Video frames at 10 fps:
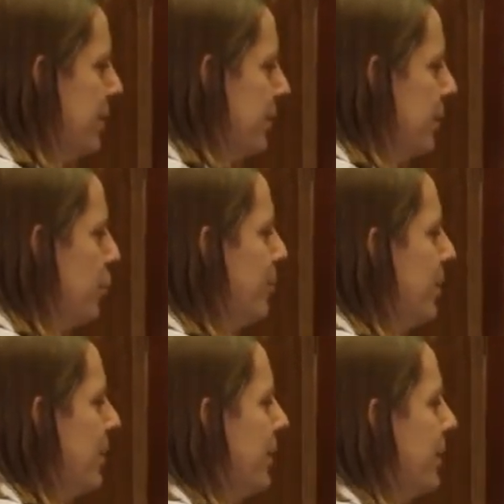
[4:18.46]
is the loop
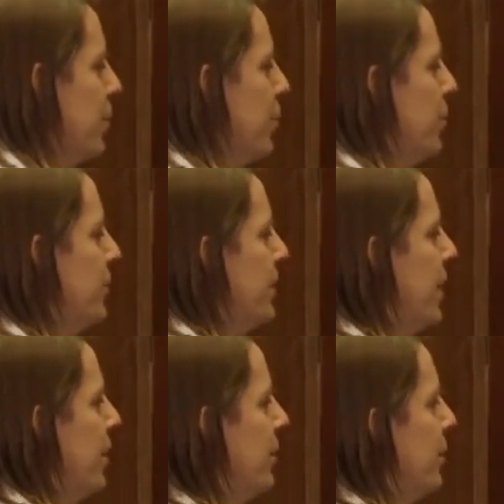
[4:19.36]
that goes
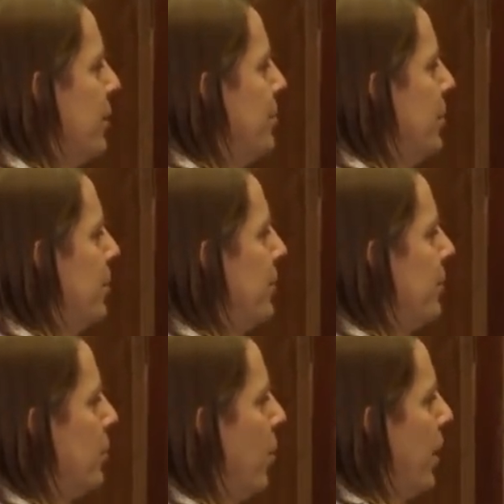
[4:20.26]
down the middle of
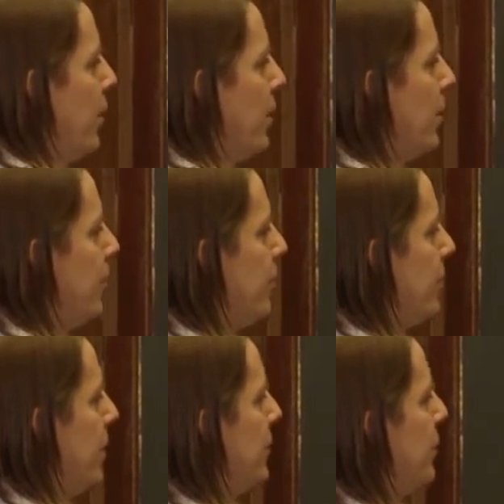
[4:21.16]
this wire.
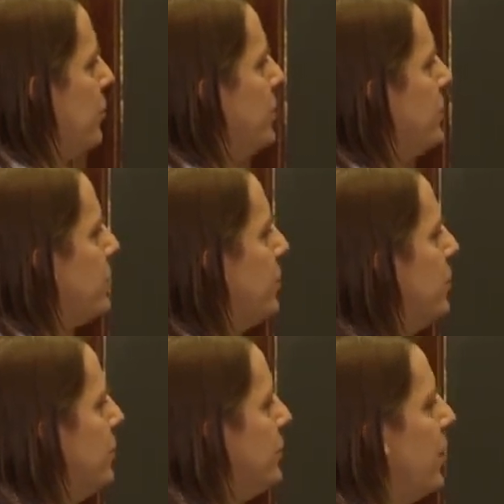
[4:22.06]
Right? The switch is
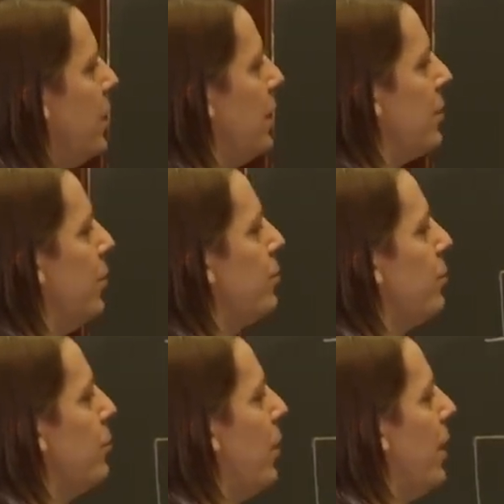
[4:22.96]
closed. Go through
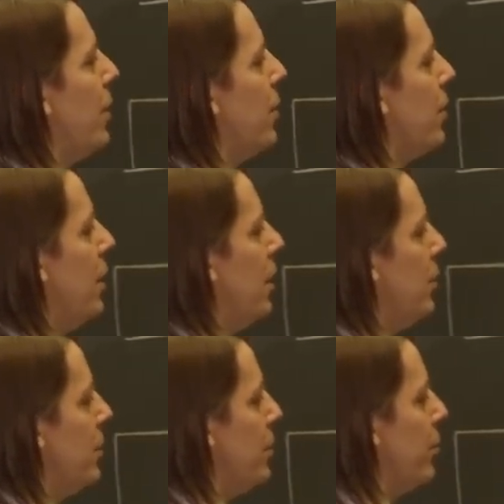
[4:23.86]
the wire.
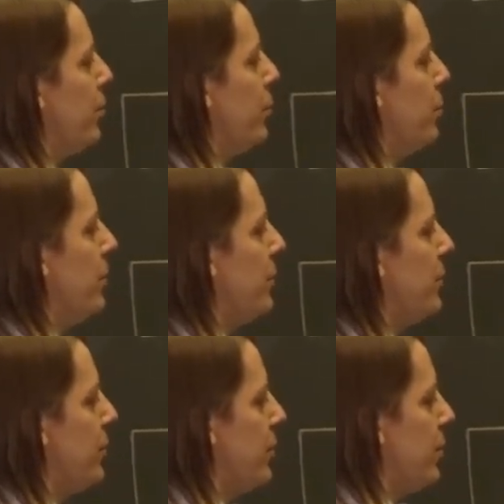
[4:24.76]
We go through the
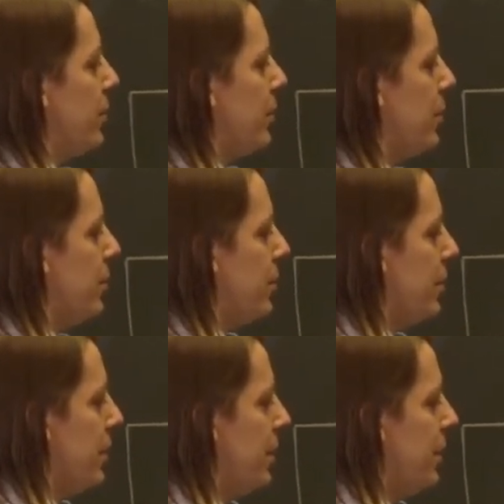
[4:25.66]
resistor,
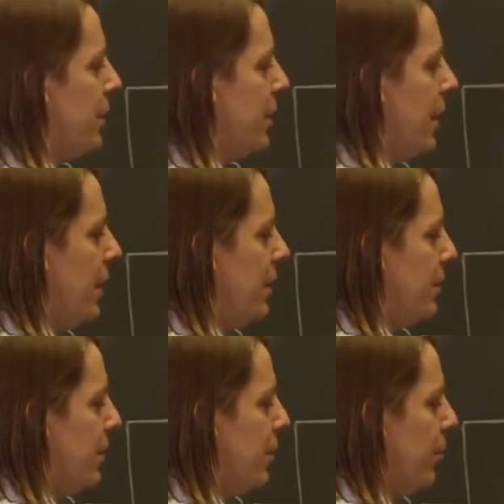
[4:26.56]
right?
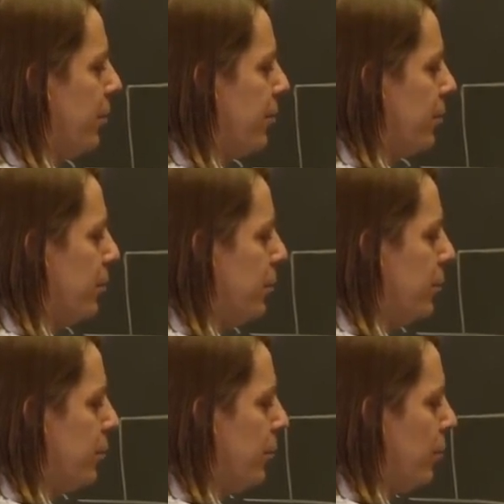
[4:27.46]
And we go
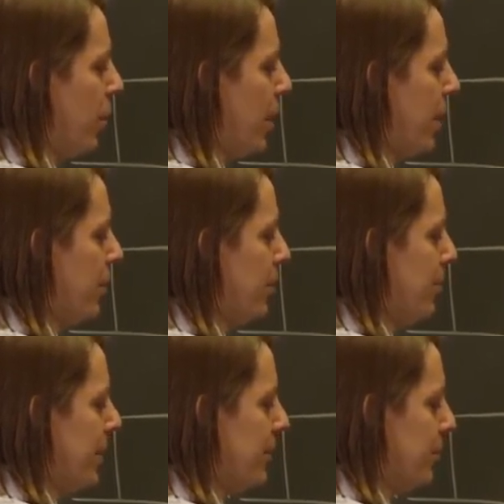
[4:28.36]
through the wire that
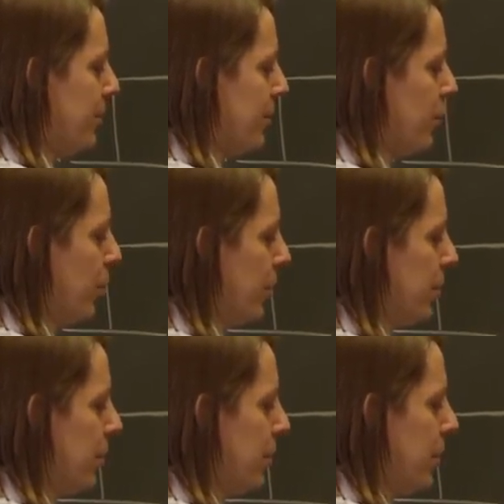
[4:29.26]
makes up this
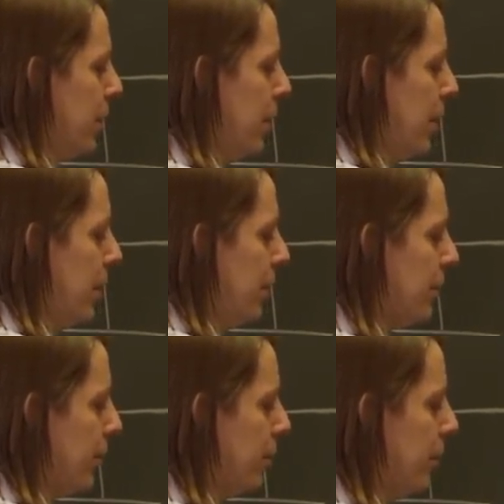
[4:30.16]
coil.
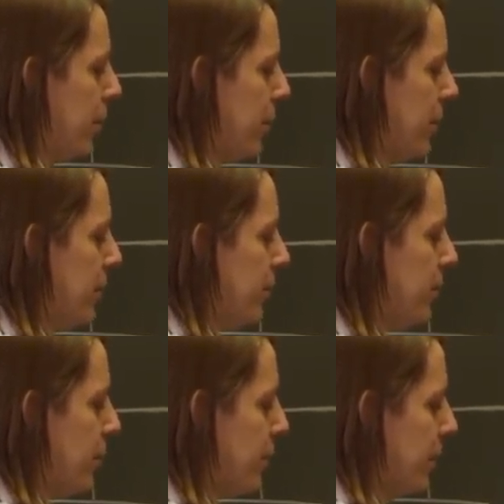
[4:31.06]
So literally the
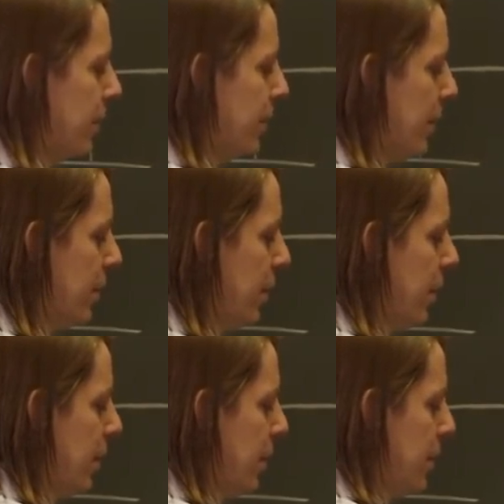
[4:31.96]
circuit
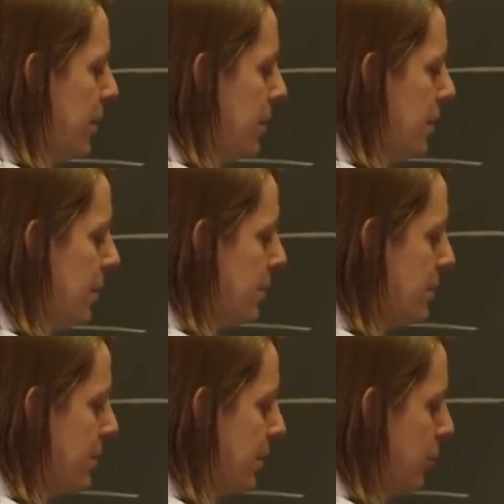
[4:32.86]

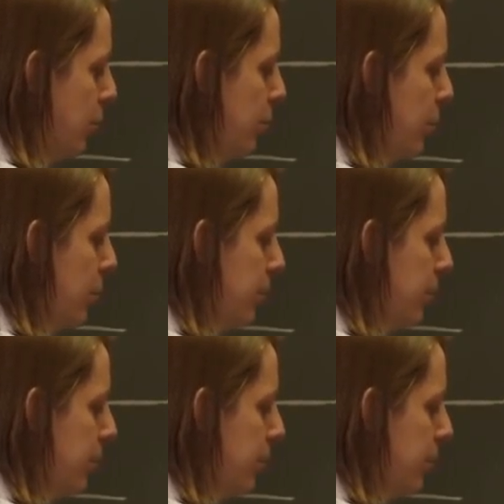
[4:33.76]
is the loop,